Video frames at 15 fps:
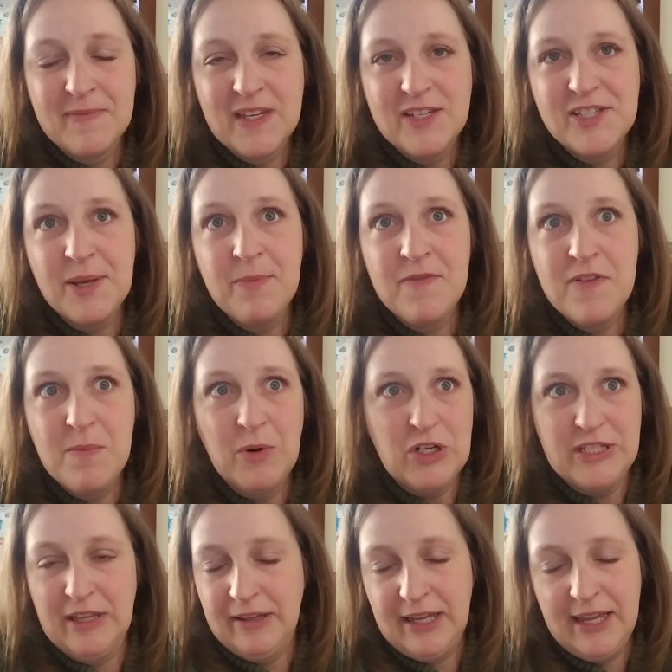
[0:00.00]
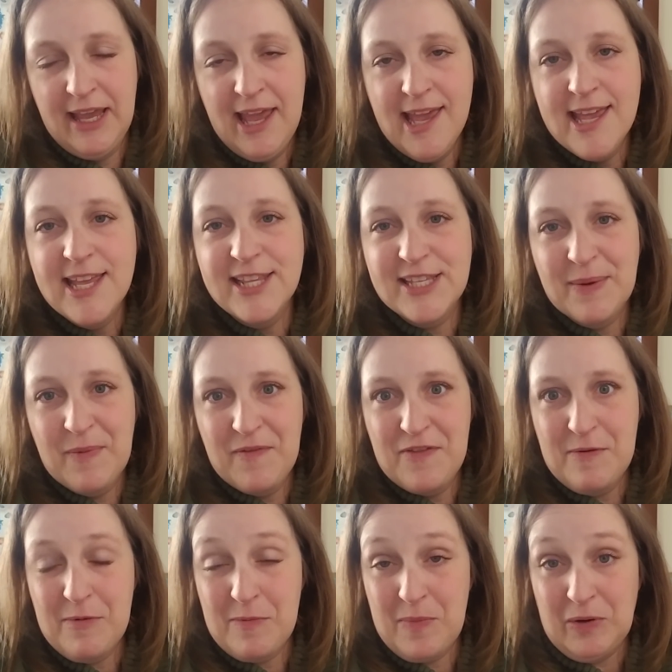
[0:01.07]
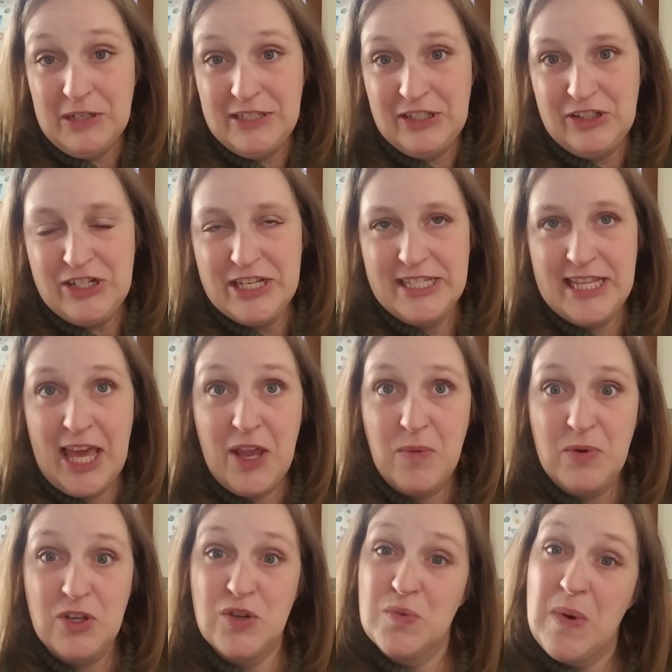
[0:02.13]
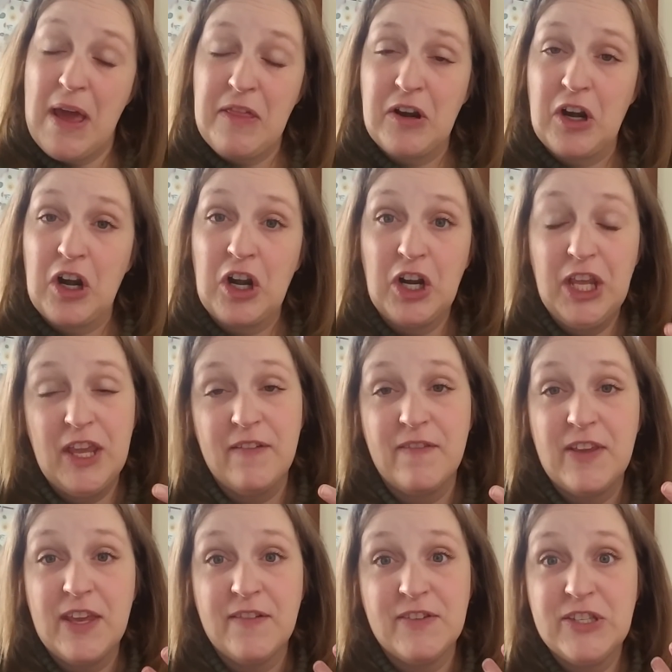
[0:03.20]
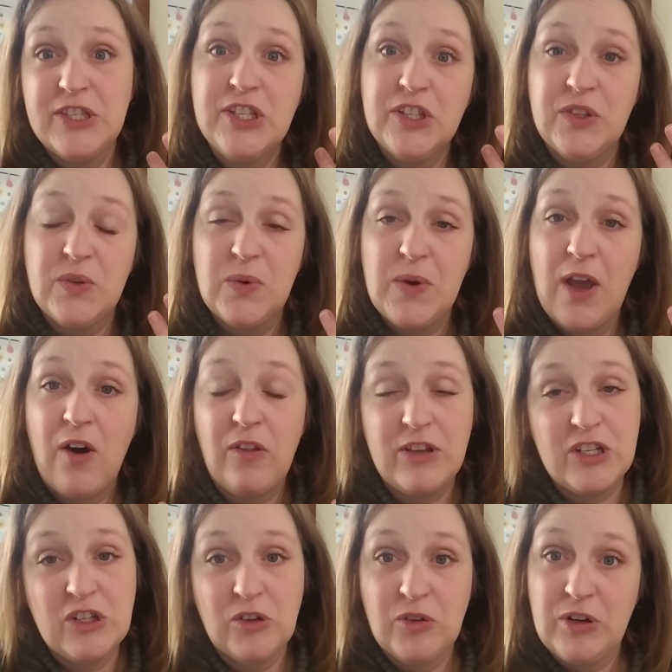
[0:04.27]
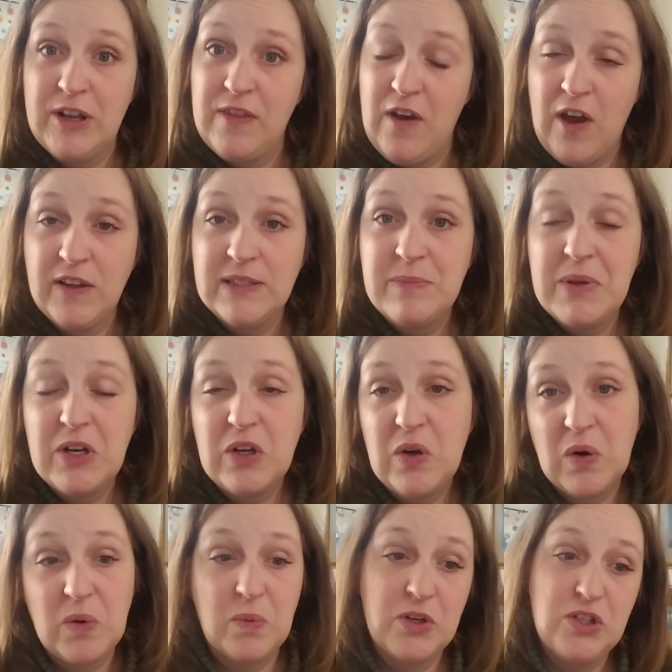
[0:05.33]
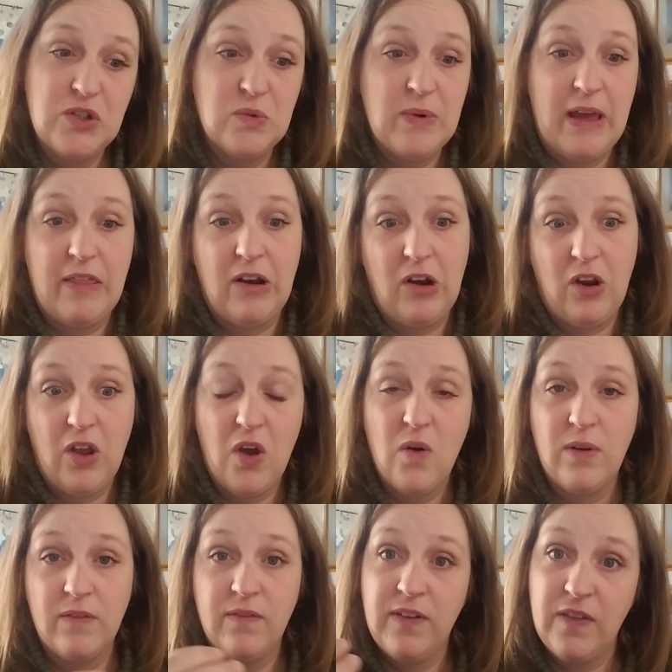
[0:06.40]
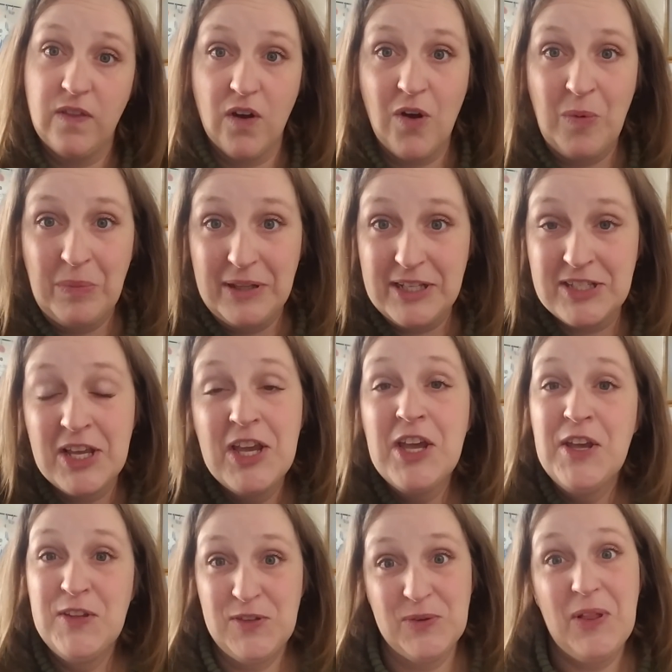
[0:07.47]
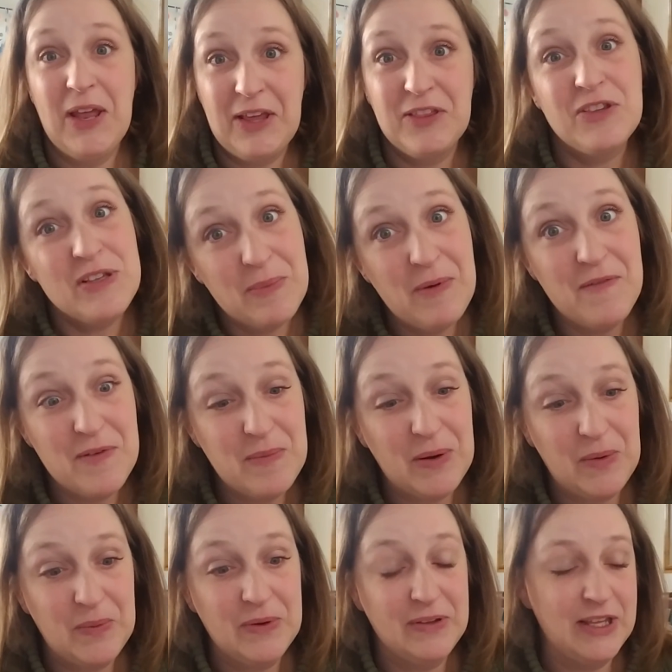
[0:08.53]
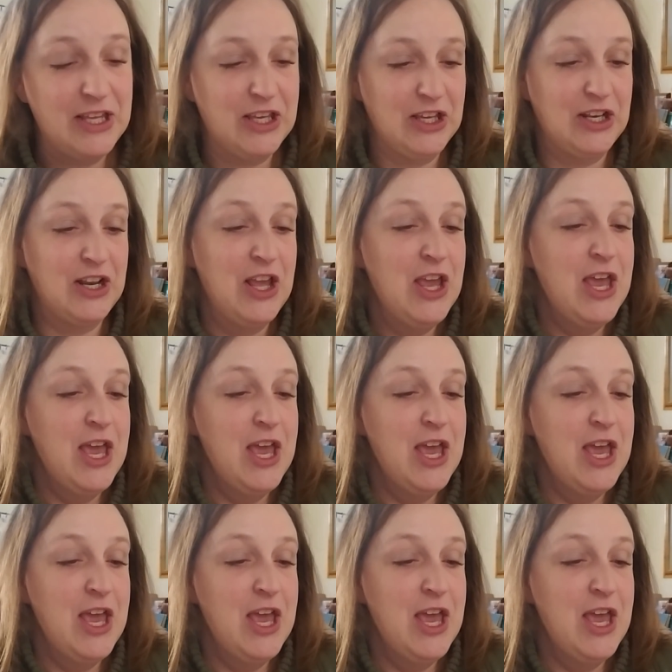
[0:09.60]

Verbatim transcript: some of them are silly, and some of them are more serious. Like, would you rather give gifts to all the children in the hospital, or would you rather go and feed the homeless? So, like, some of them are really good